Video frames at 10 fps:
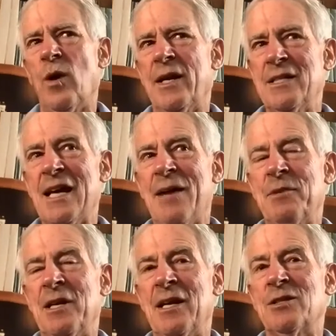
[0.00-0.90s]
what is
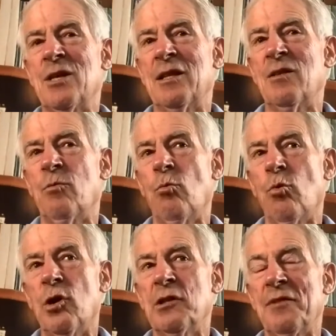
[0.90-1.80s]
happening is that the
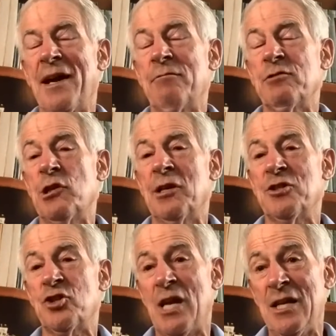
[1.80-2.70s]
world of language learning
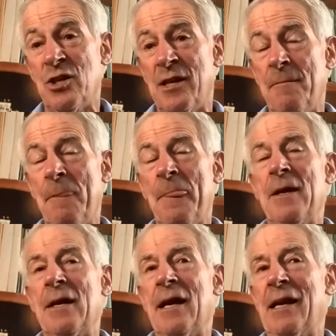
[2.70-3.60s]
is changing,
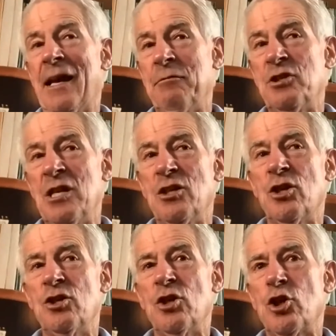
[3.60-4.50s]
and language
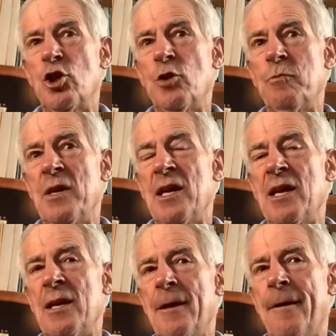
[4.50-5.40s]
teachers should
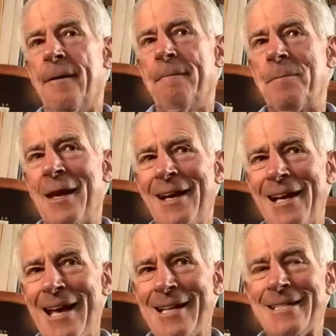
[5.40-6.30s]
be
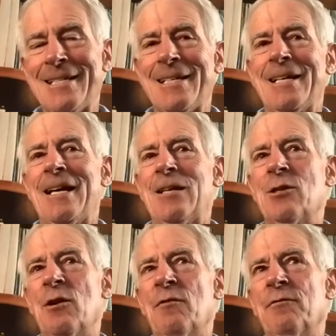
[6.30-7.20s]
less
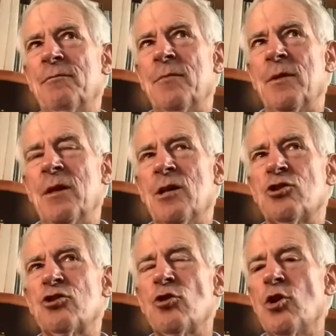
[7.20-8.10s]
sort of a
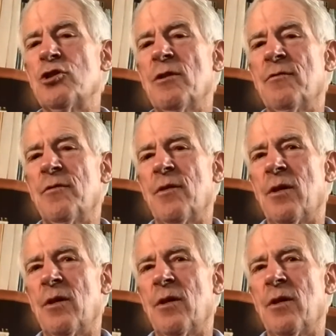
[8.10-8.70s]
source of